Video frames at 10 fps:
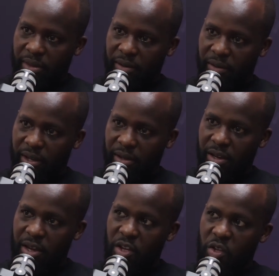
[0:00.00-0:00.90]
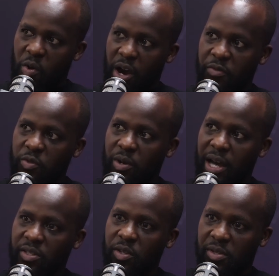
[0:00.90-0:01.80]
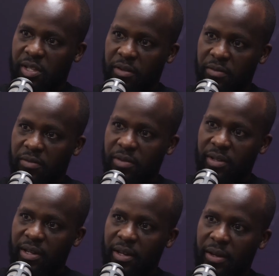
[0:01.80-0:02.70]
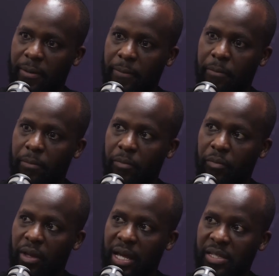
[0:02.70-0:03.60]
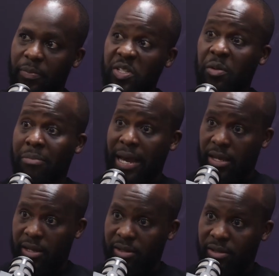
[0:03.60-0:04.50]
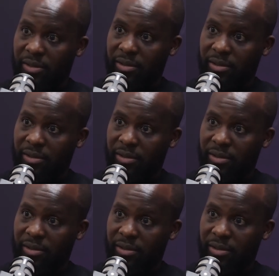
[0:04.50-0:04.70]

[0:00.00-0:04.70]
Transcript: okay, you have to ask yourself, as the person buying it,